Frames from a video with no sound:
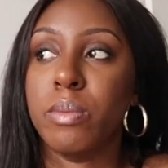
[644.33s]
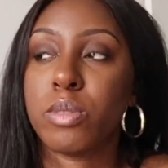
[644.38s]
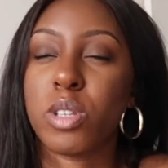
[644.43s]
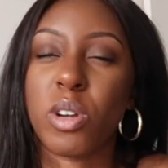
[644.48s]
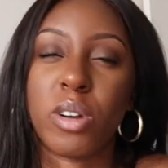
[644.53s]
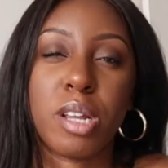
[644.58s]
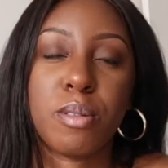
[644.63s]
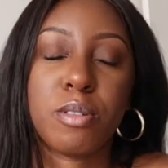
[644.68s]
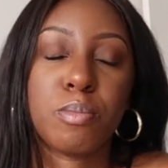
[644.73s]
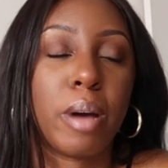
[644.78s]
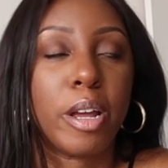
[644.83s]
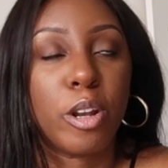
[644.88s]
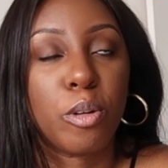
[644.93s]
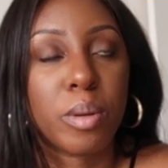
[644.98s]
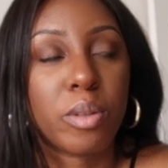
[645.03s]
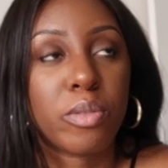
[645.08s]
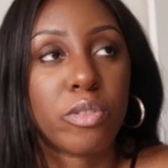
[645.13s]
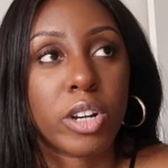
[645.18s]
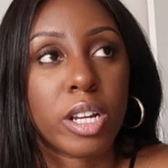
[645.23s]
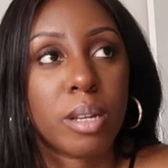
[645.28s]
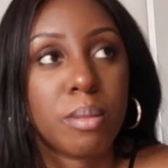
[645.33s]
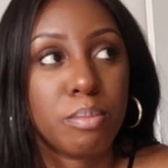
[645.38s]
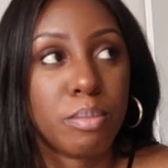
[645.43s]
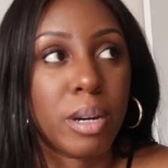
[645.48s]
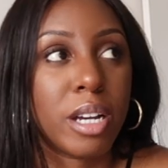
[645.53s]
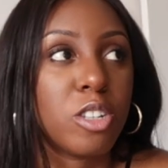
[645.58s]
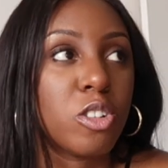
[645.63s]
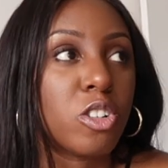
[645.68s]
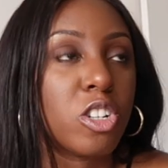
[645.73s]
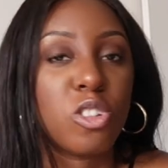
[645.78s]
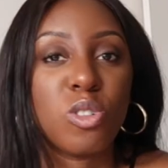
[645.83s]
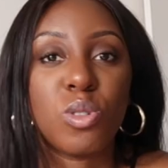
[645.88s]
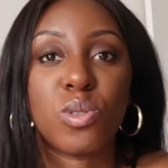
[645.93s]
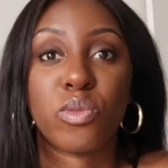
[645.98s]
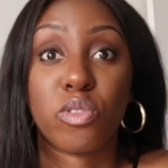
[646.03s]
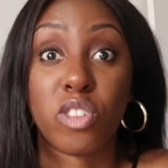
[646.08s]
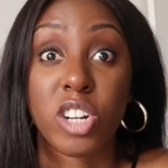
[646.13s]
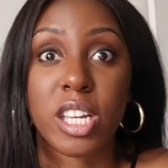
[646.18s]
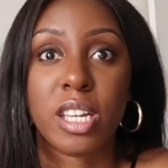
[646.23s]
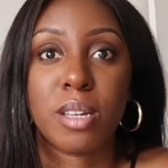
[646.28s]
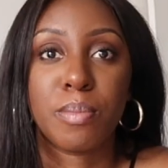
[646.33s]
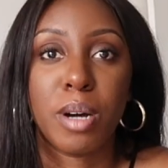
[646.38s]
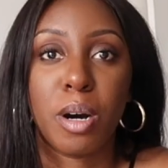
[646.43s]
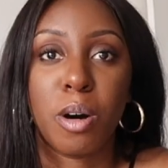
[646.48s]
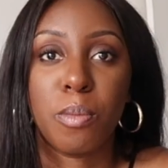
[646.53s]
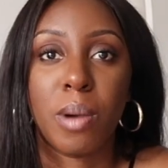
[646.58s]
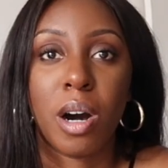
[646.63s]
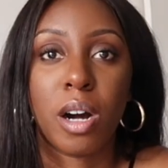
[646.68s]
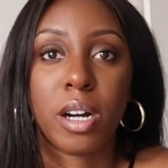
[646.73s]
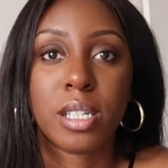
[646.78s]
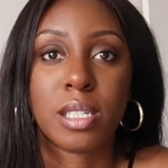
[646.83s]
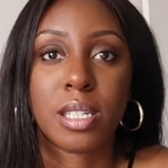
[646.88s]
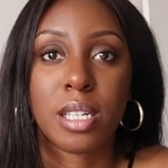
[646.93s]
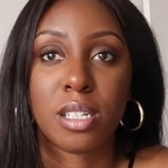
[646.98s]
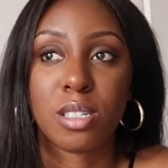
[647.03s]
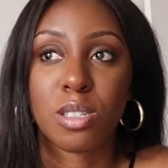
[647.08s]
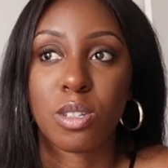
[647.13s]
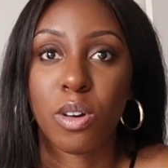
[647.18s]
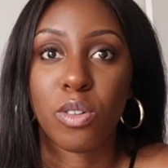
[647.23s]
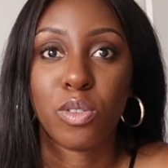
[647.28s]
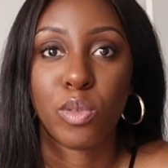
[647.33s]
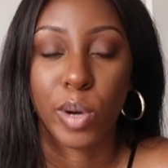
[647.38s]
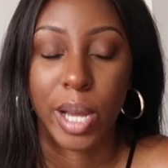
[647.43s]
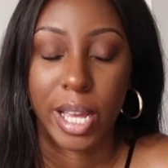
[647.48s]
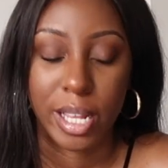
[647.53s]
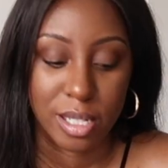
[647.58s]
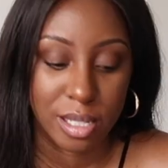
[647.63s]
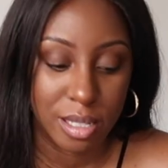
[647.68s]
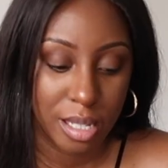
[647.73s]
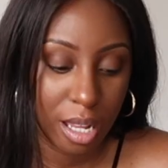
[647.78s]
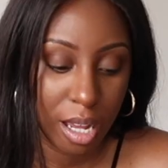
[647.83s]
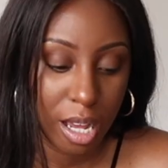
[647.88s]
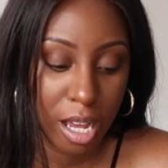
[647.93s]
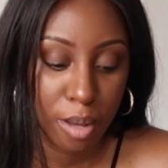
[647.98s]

Sorry, it might not be free, but you can use free email marketing softwares.